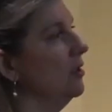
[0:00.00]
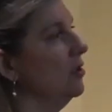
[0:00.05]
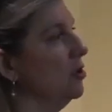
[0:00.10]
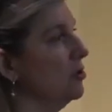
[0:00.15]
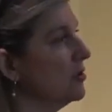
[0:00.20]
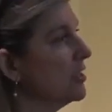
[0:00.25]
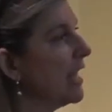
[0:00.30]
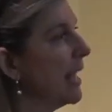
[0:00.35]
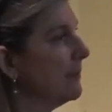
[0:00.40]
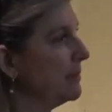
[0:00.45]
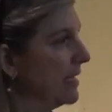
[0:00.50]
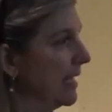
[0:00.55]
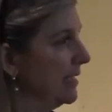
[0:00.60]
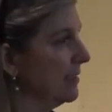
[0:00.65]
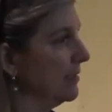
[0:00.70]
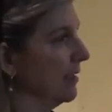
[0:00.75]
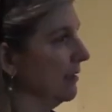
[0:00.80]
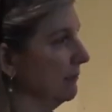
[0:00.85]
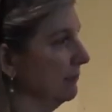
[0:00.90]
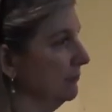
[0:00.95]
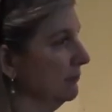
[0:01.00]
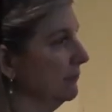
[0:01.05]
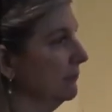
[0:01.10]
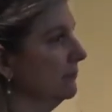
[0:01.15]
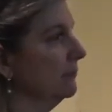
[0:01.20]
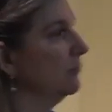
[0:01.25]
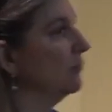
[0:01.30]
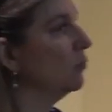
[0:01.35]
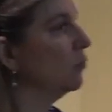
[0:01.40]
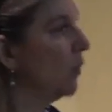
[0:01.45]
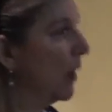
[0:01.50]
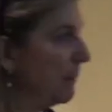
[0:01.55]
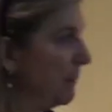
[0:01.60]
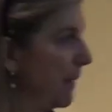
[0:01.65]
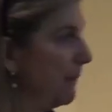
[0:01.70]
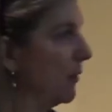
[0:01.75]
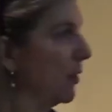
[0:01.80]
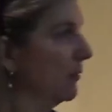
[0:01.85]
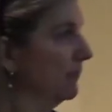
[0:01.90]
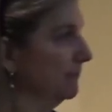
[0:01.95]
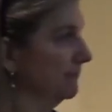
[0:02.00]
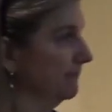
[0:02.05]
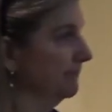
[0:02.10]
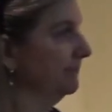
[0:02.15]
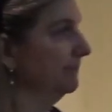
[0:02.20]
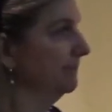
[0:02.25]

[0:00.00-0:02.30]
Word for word: use capsaicin, red pepper.